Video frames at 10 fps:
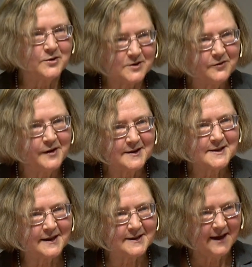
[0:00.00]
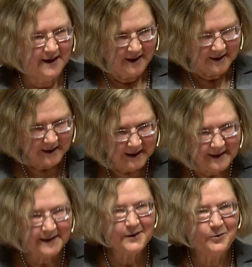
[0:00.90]
sorts of things that
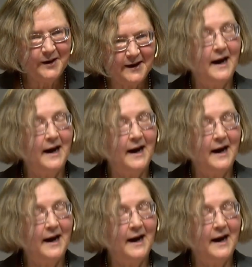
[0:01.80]
clearly we,